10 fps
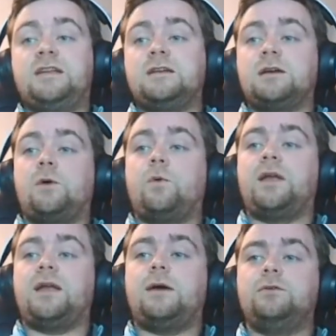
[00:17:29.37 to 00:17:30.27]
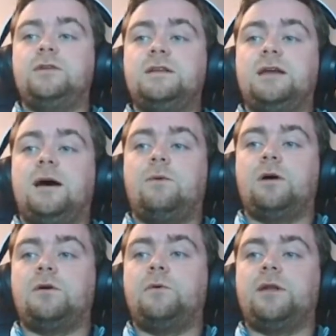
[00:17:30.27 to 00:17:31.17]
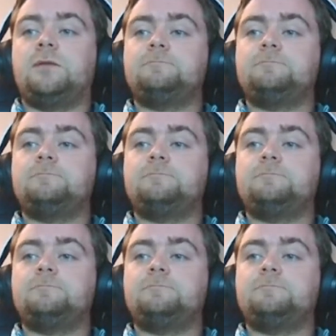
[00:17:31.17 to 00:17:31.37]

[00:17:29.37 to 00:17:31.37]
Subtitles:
it go in? How did that one go in?